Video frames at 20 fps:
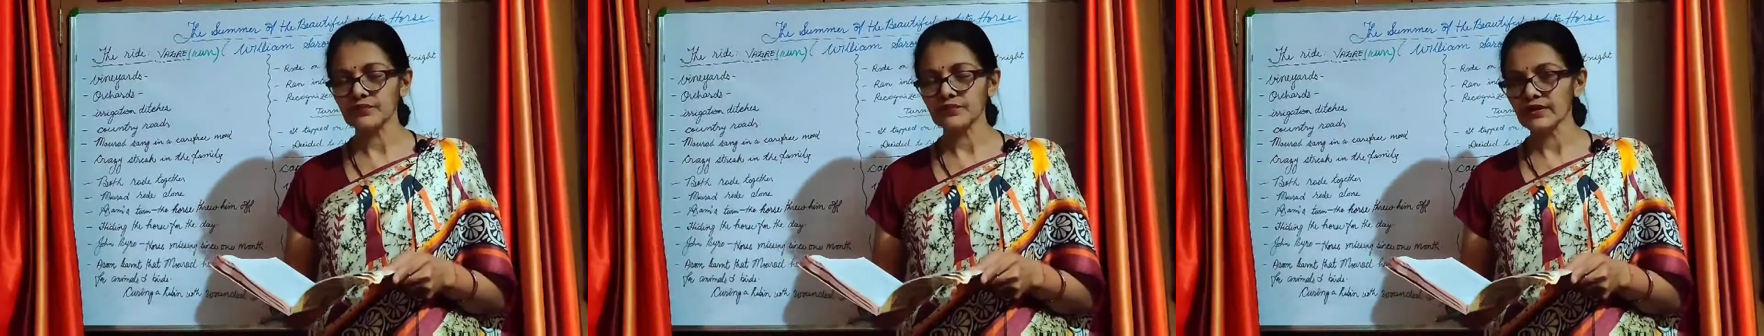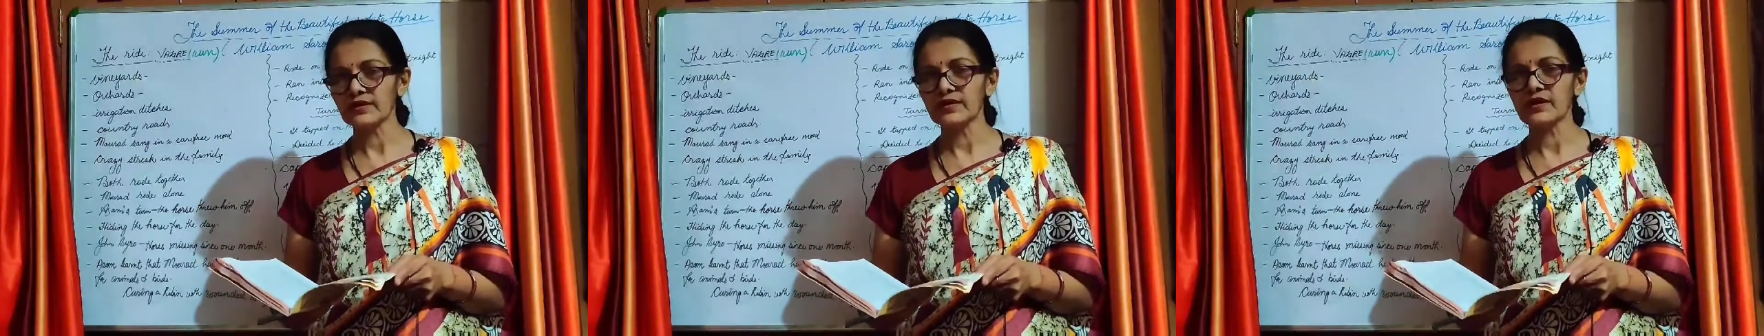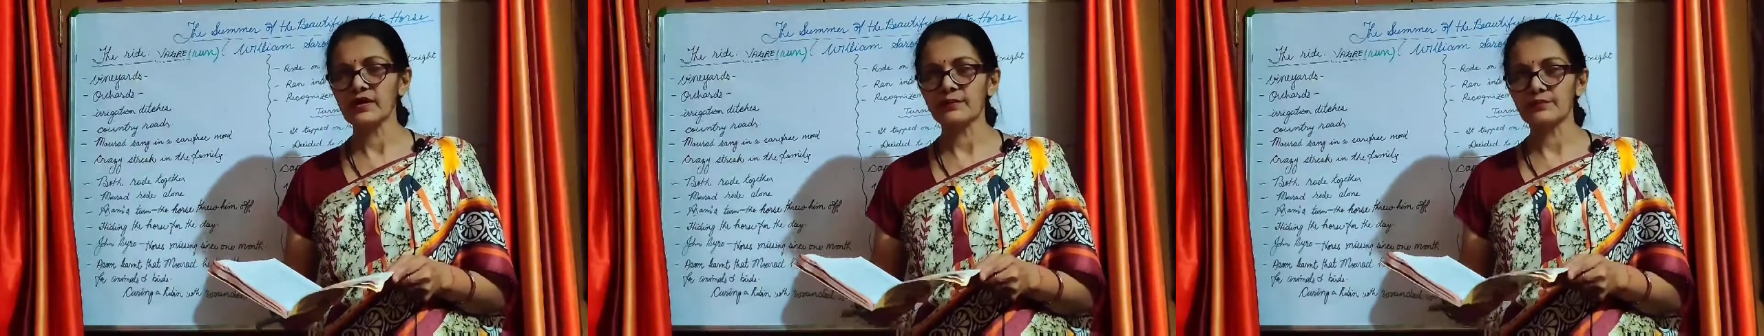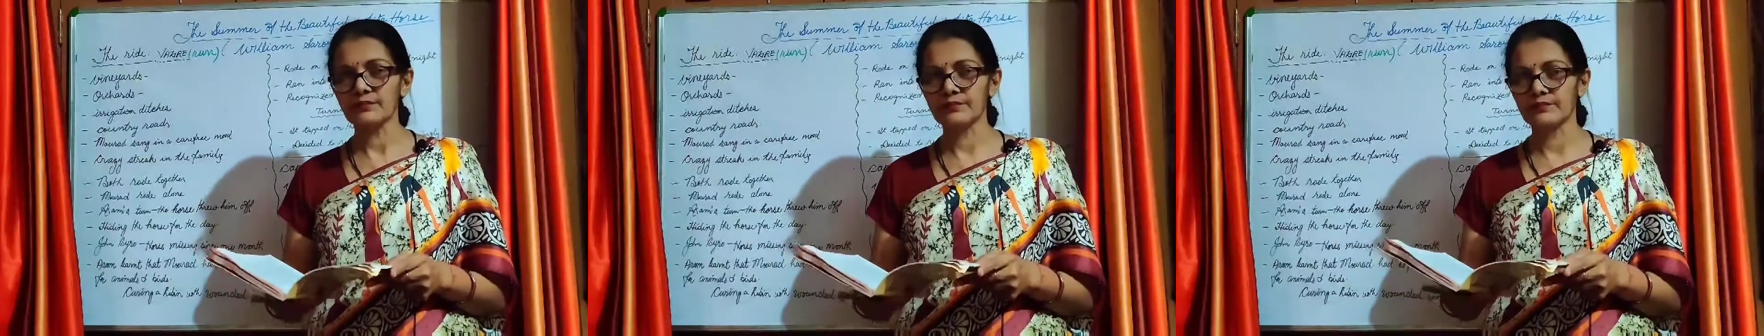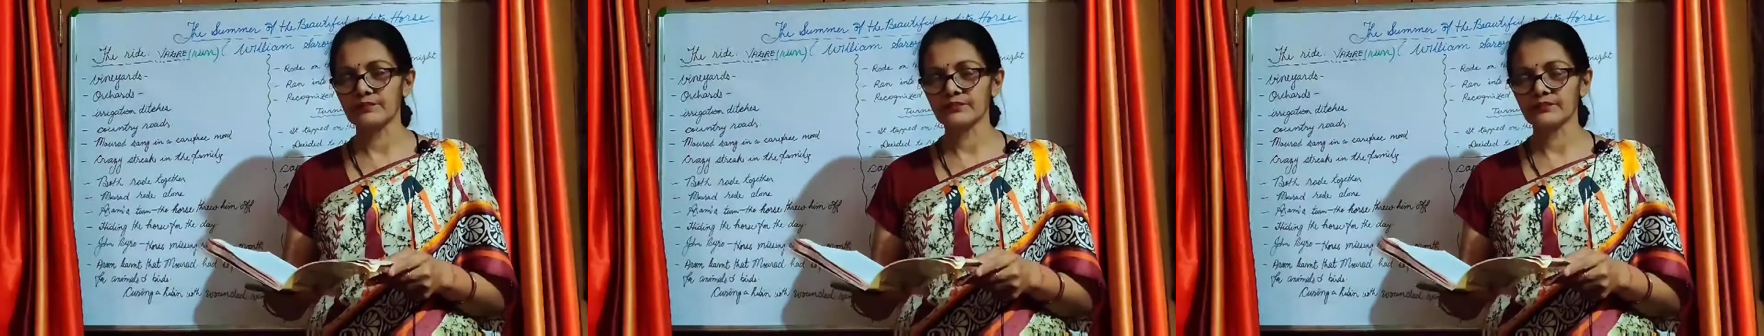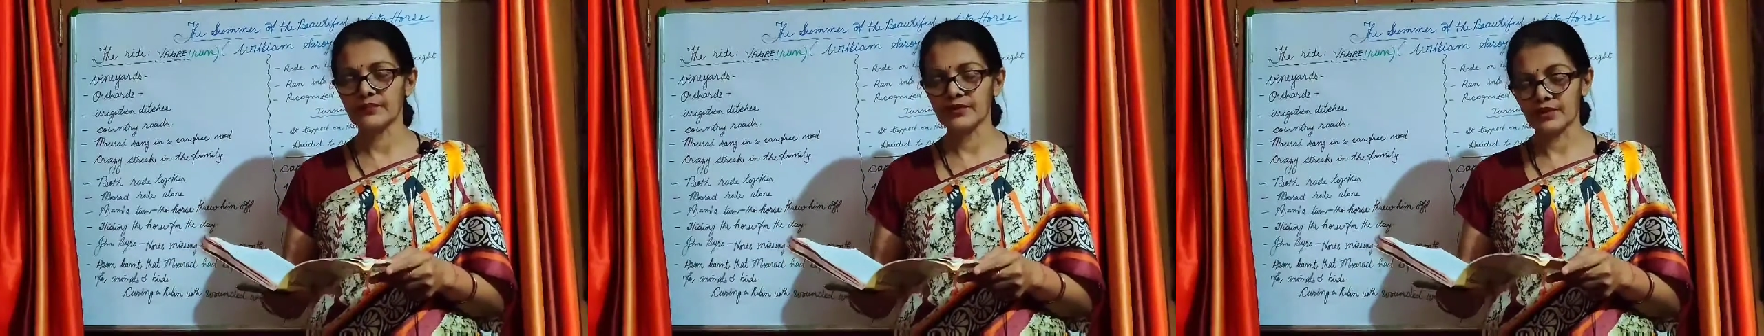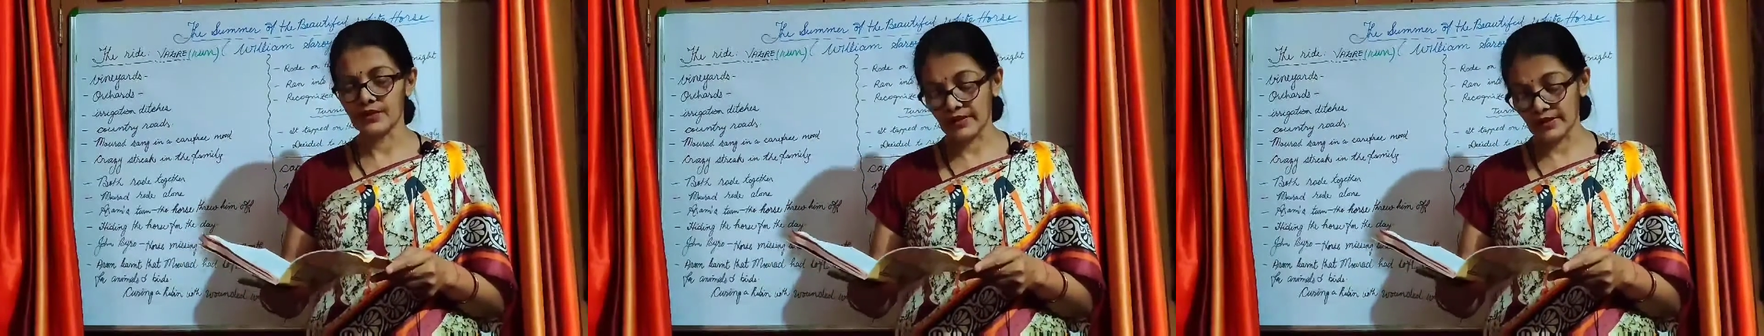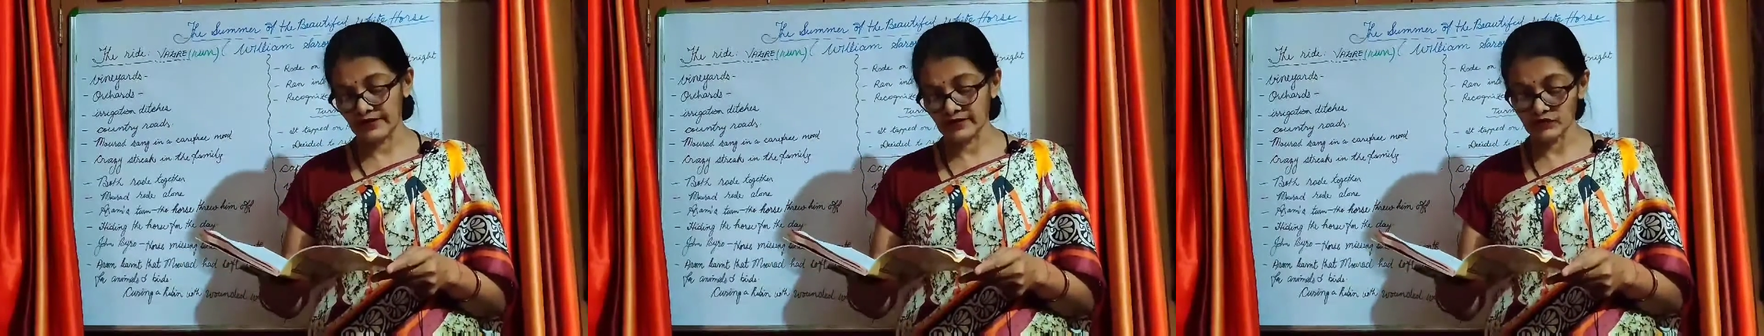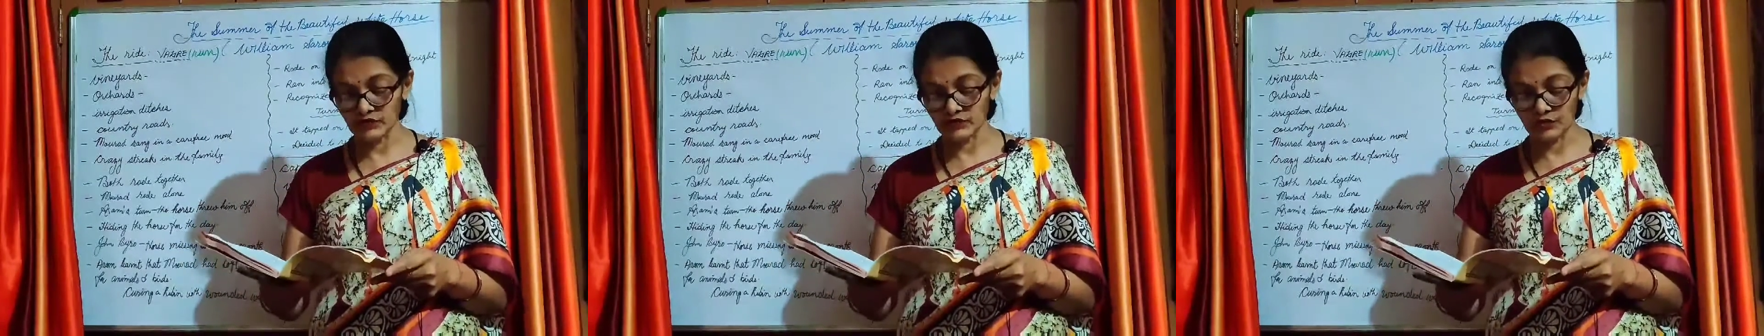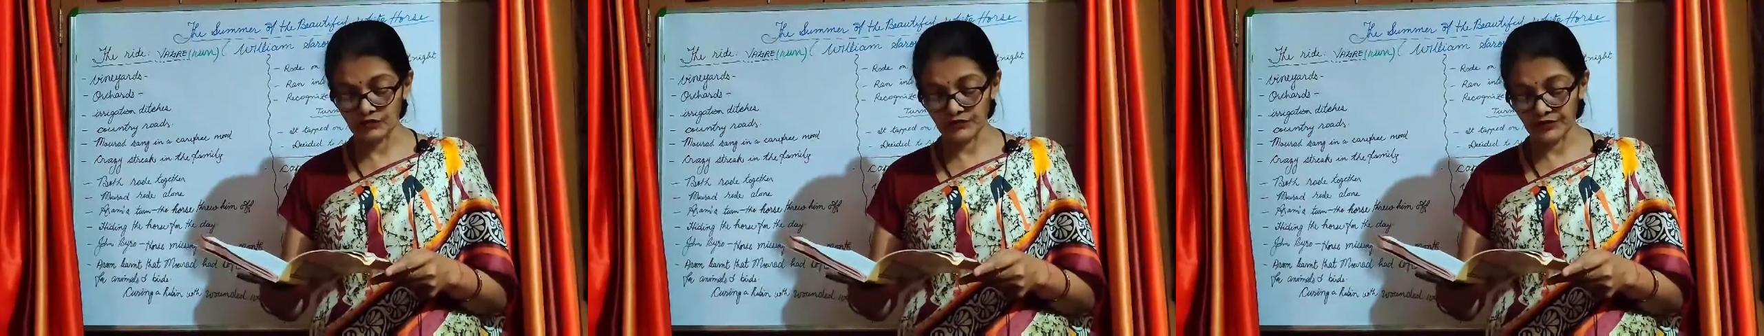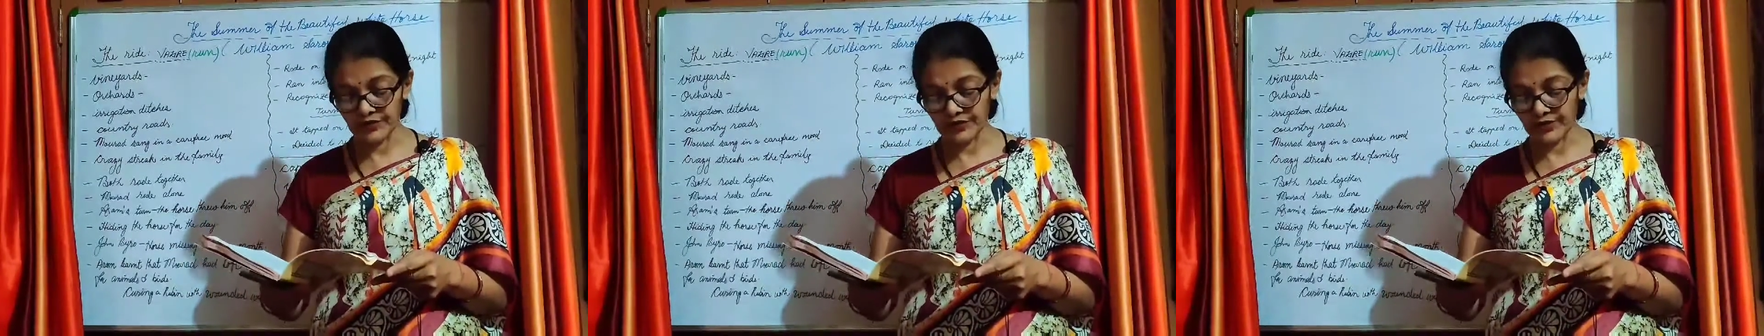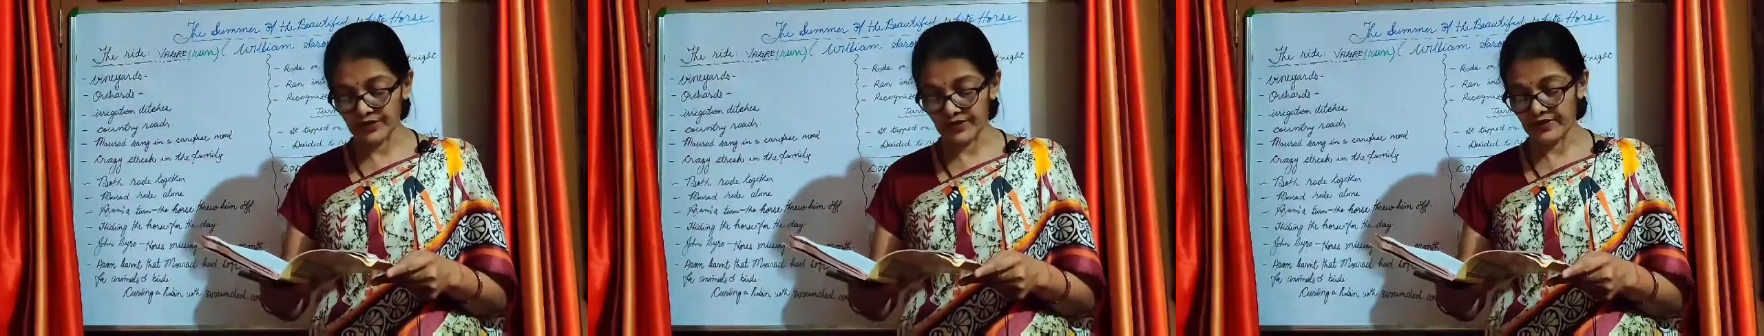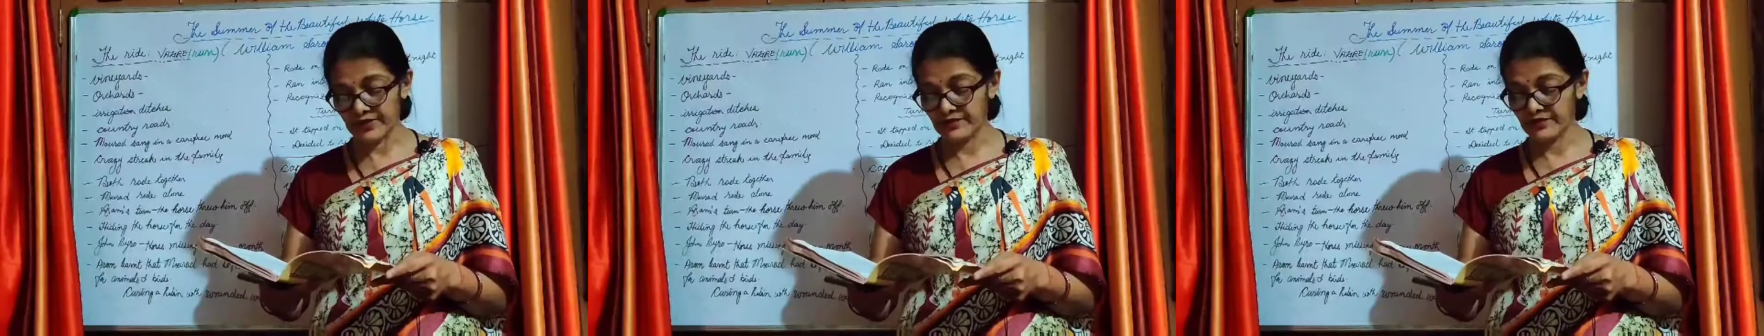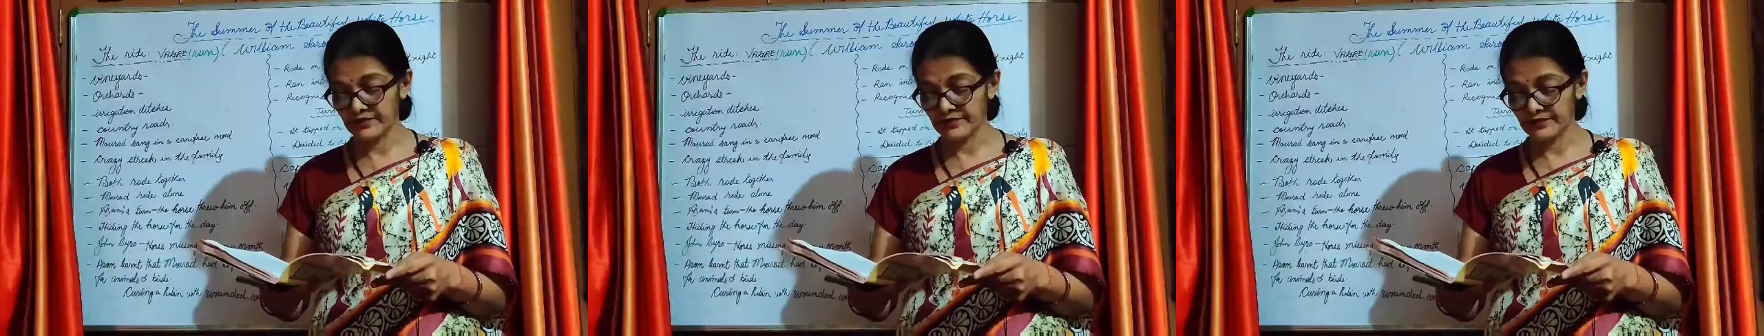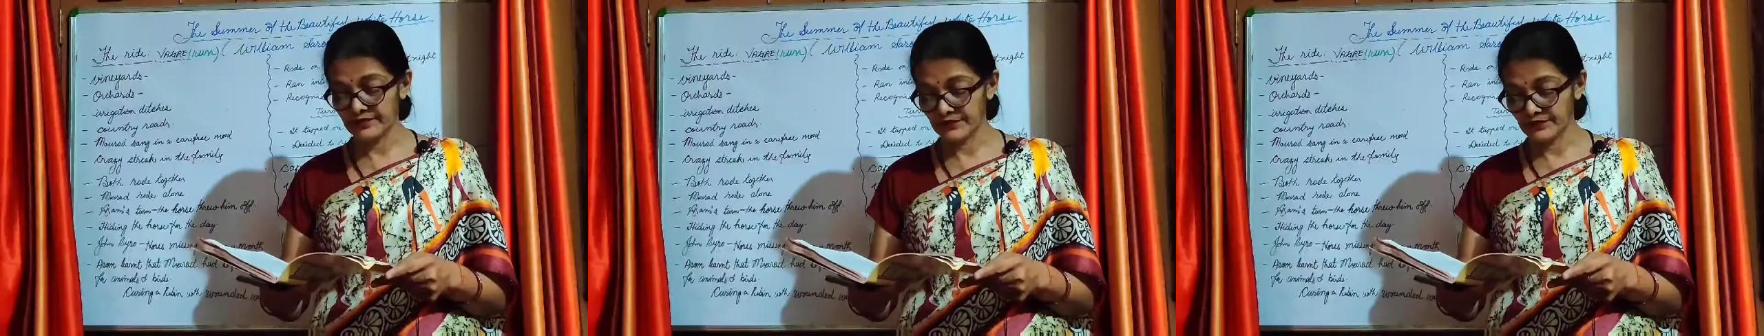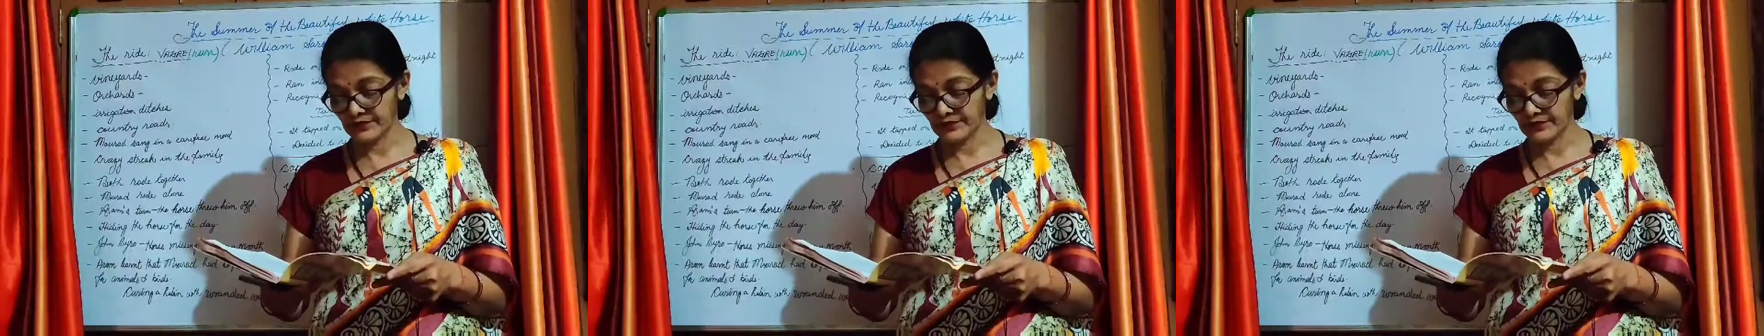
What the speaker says: let's go for a ride.